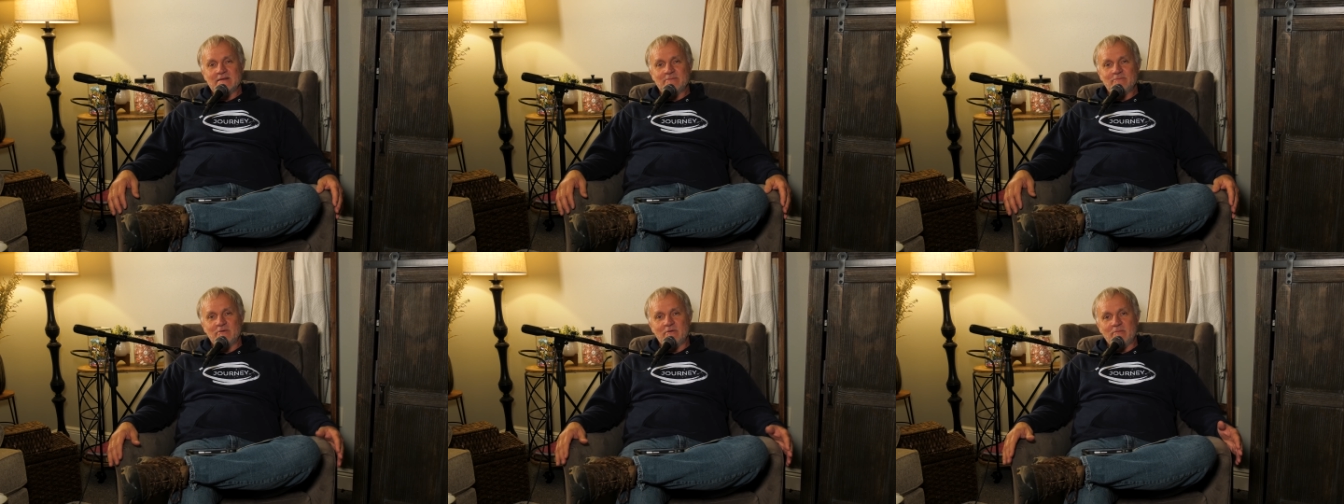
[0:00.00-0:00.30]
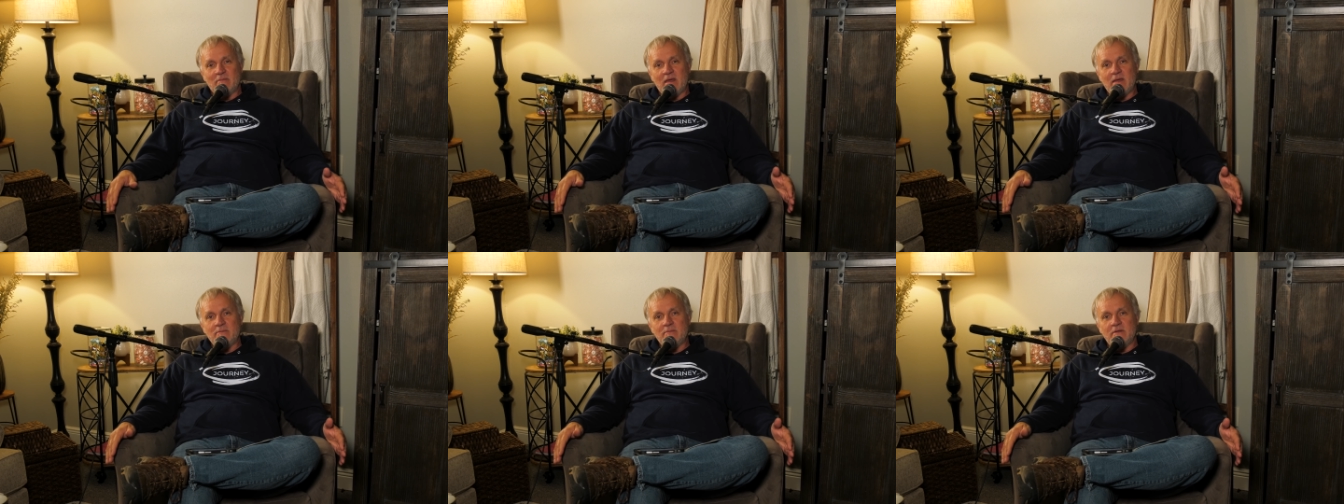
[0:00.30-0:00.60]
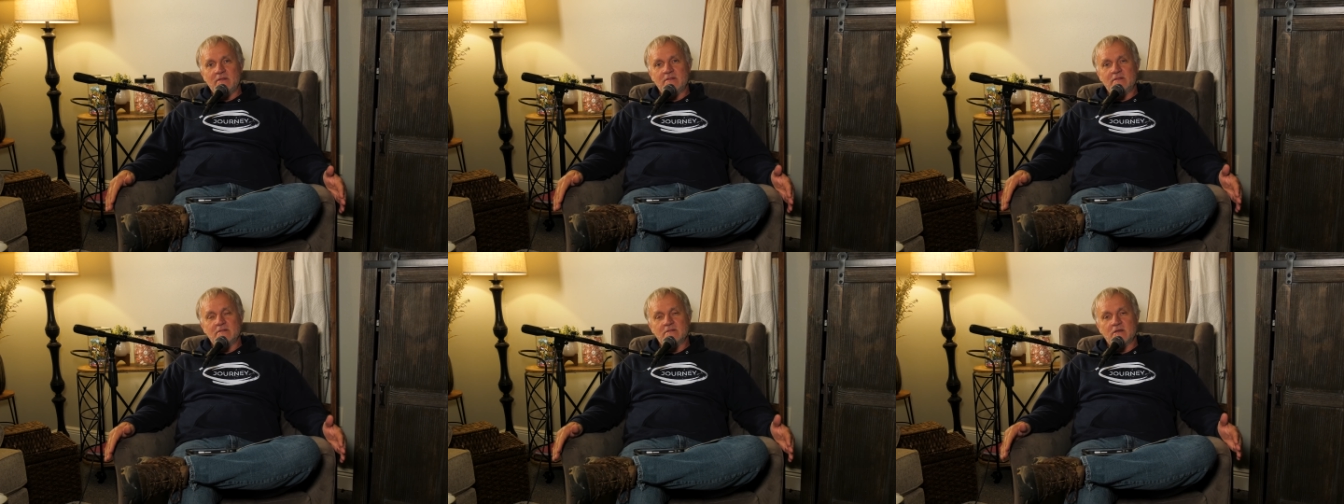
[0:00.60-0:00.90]
But
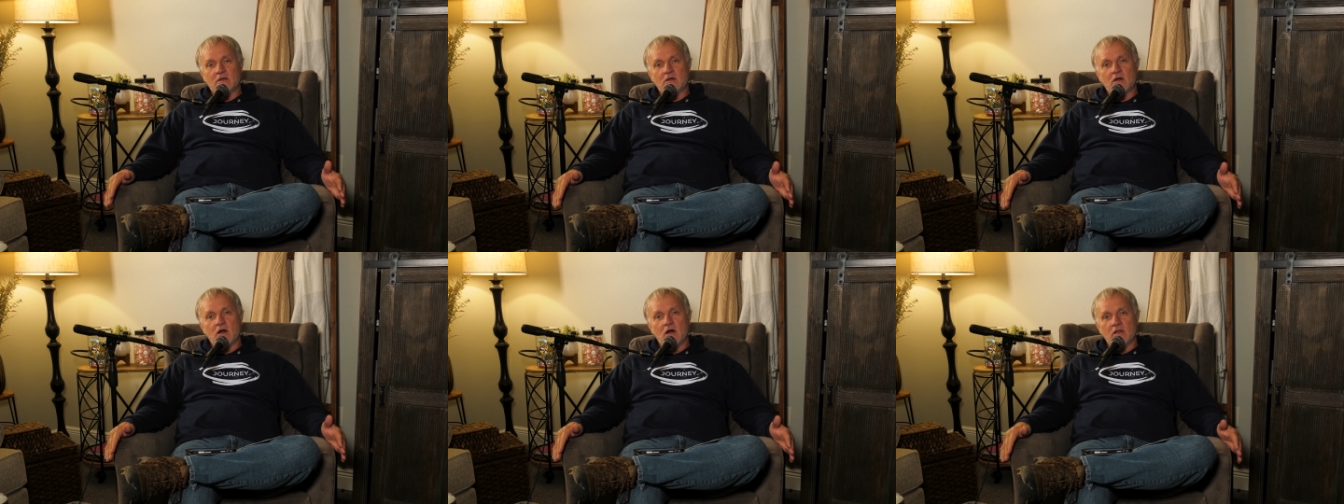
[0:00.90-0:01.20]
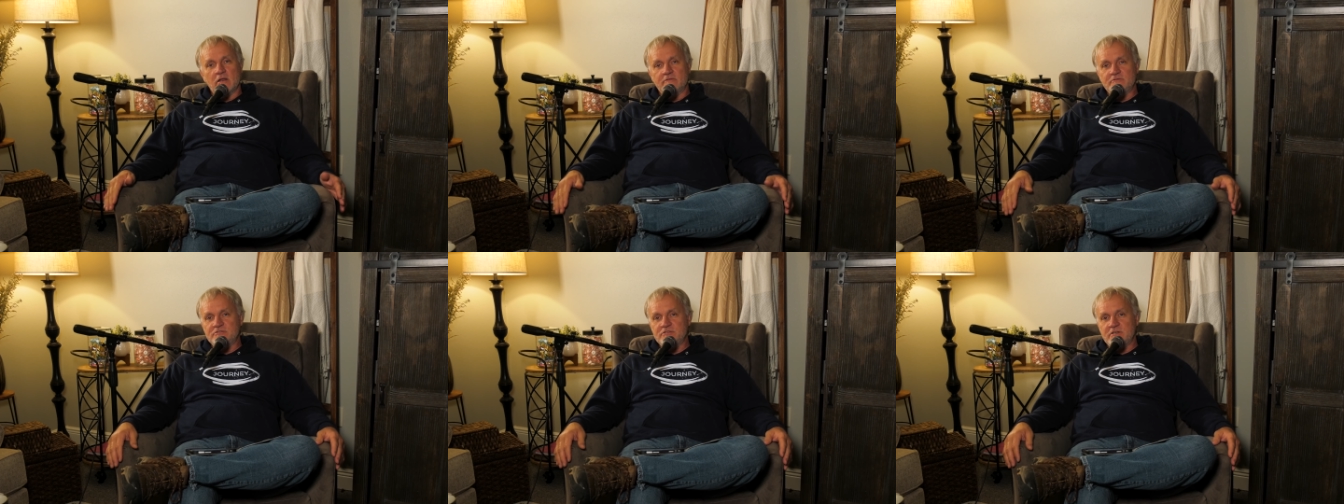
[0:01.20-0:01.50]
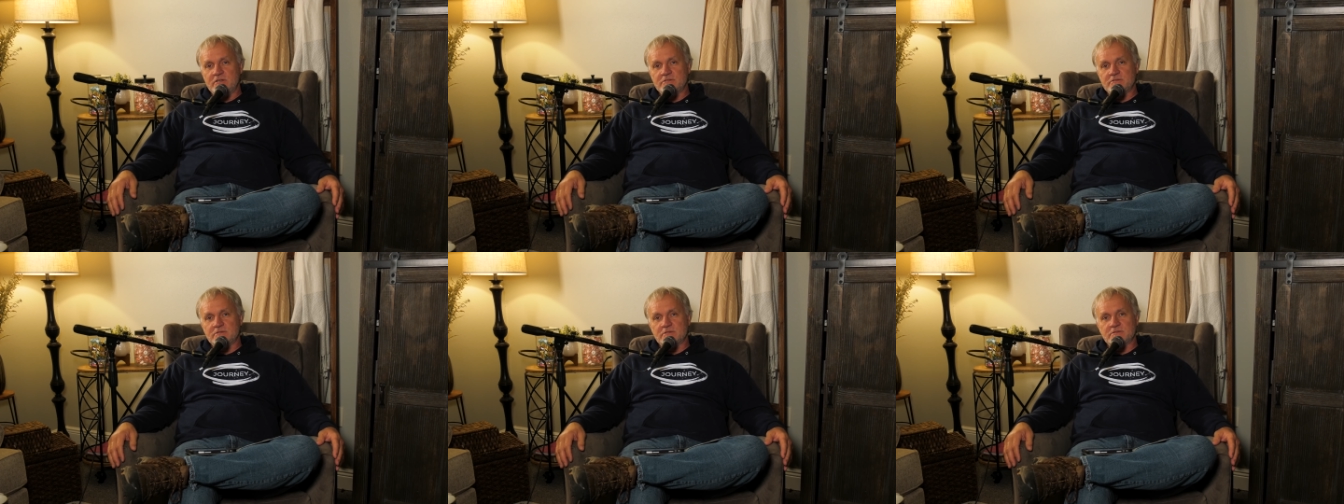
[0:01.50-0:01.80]
maybe the call of
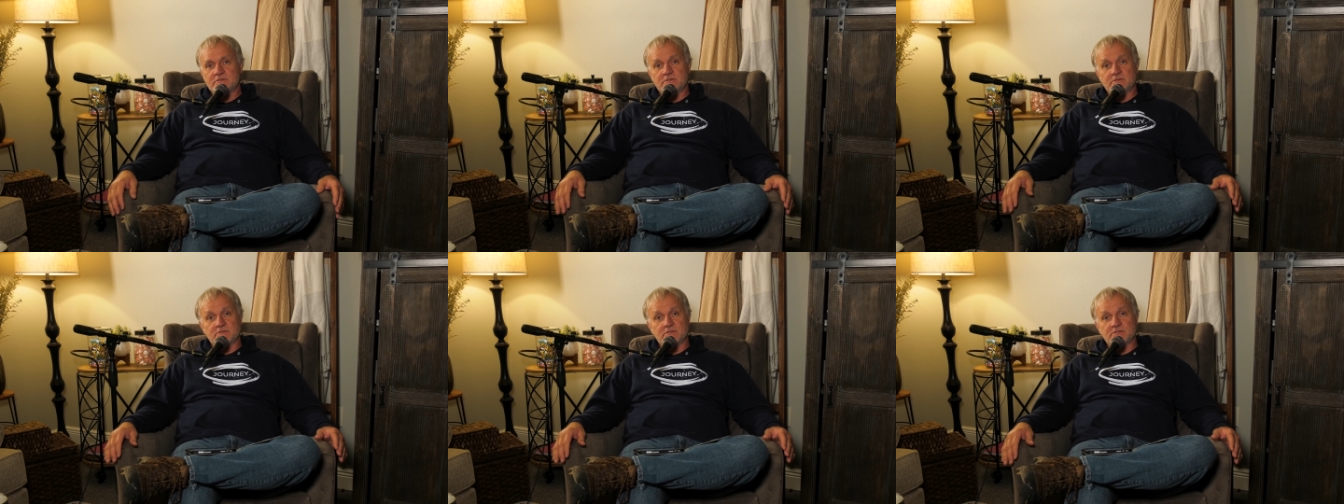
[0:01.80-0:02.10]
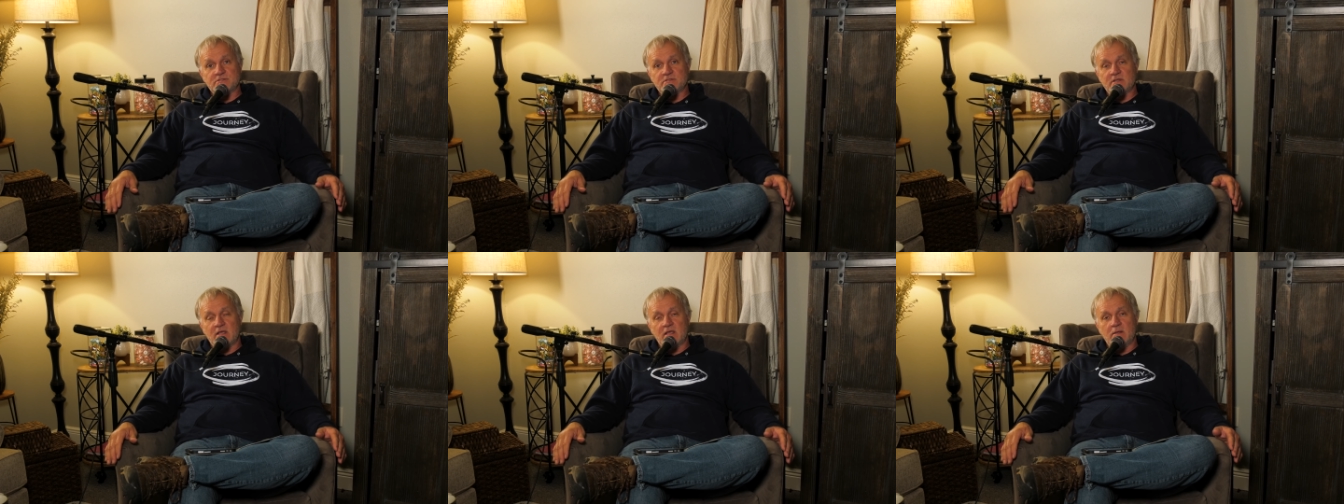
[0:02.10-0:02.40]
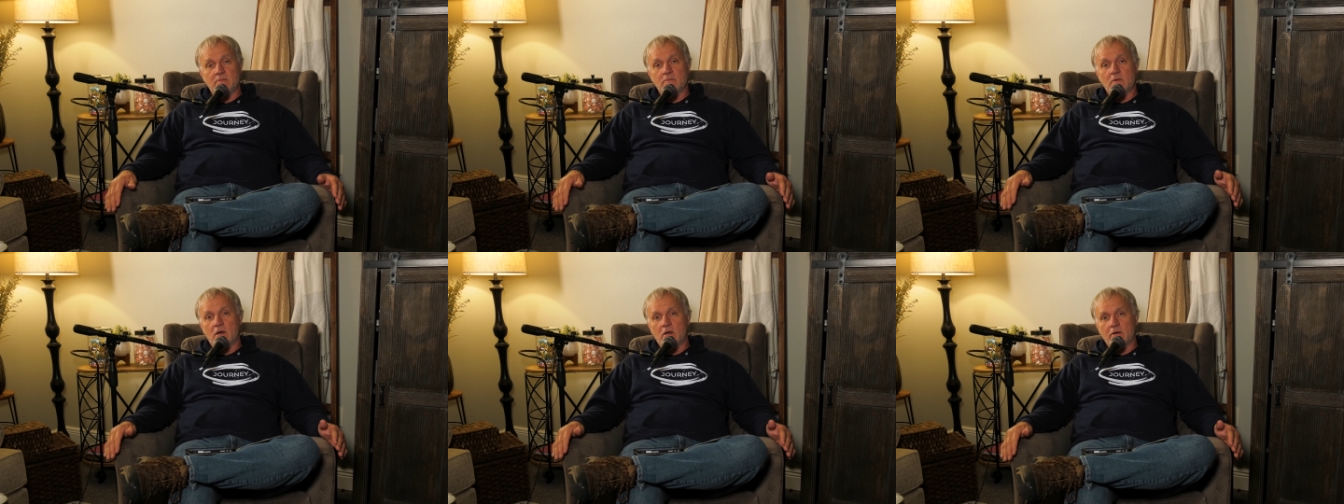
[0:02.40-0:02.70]
Jesus is the
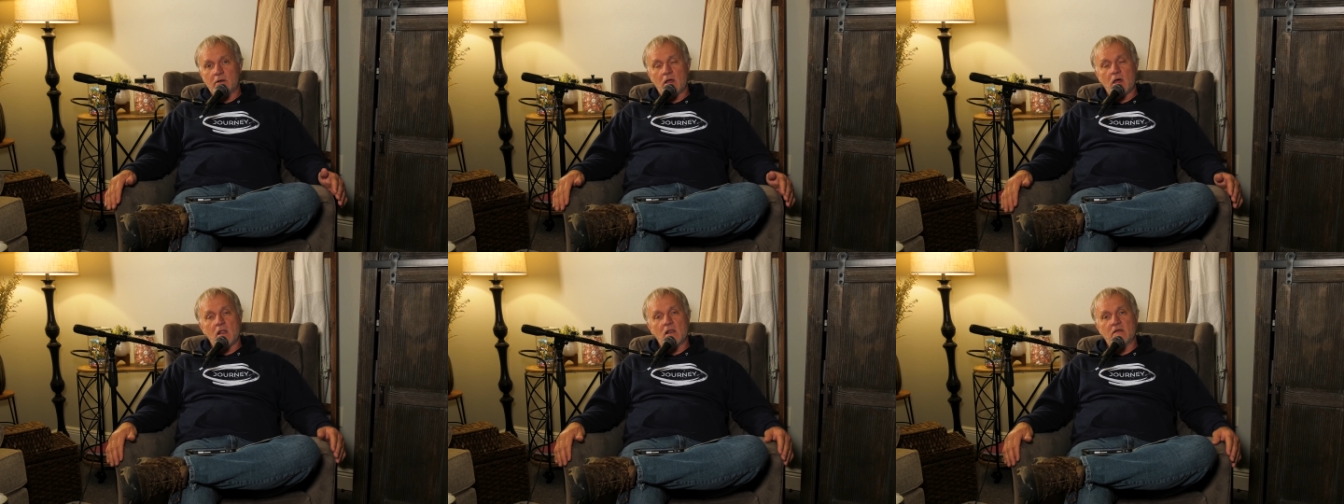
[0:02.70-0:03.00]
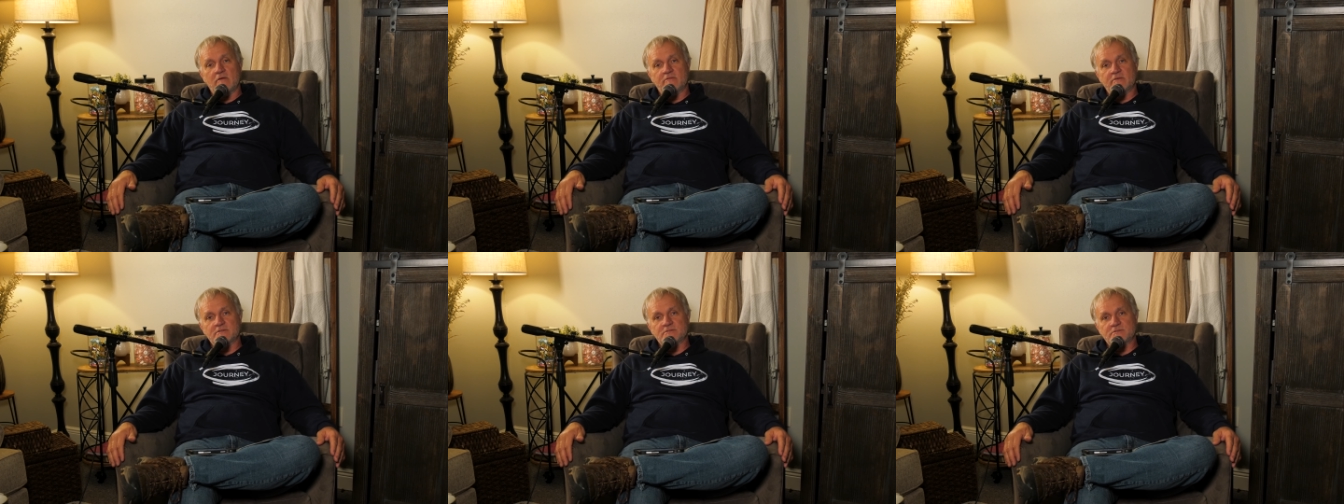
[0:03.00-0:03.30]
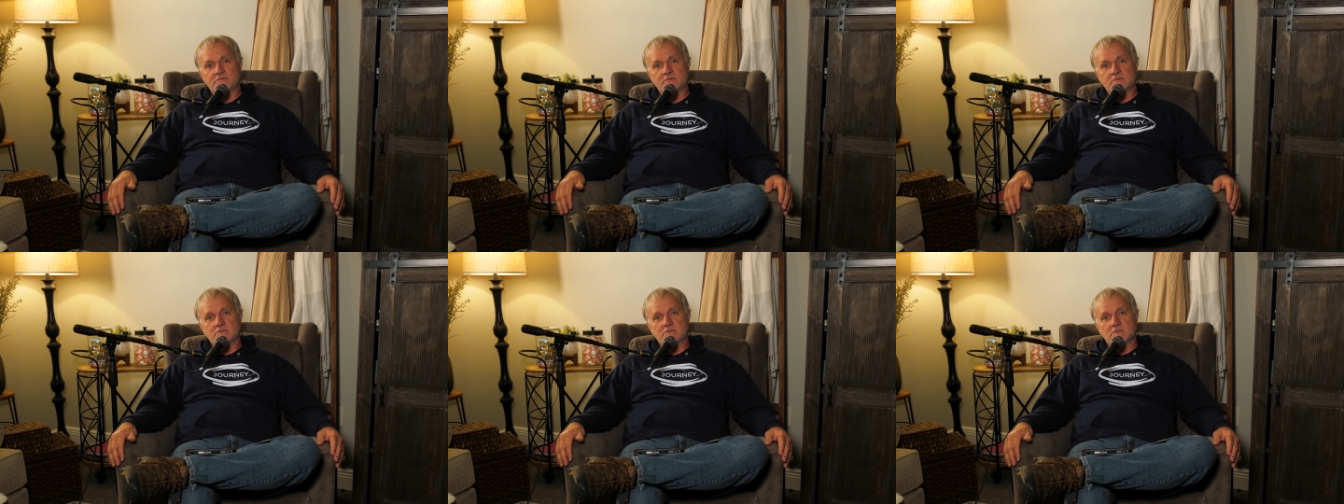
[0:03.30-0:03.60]
same on all of
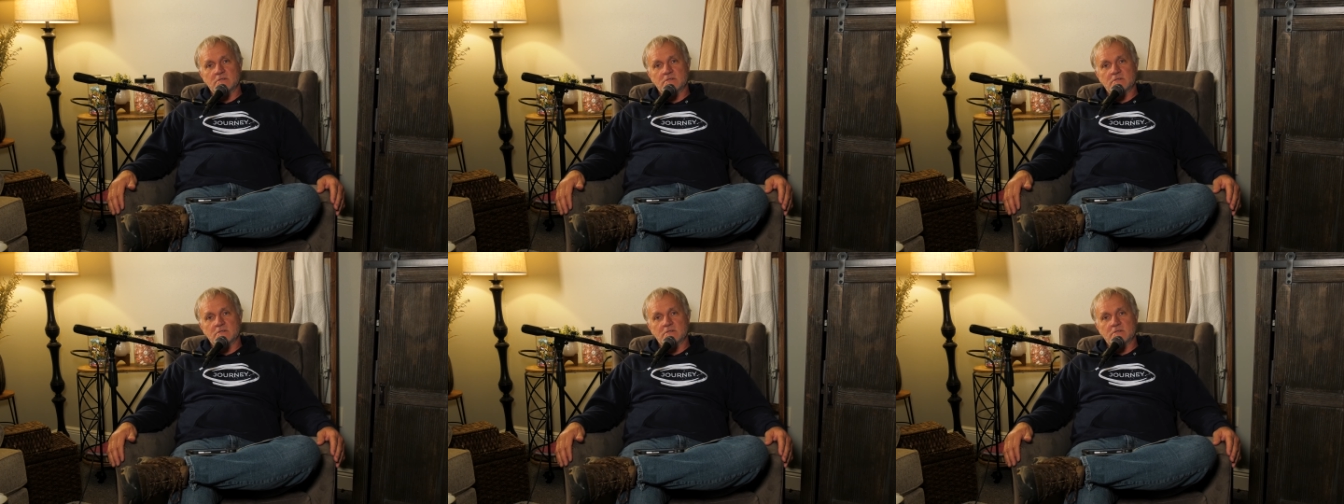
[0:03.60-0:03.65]
us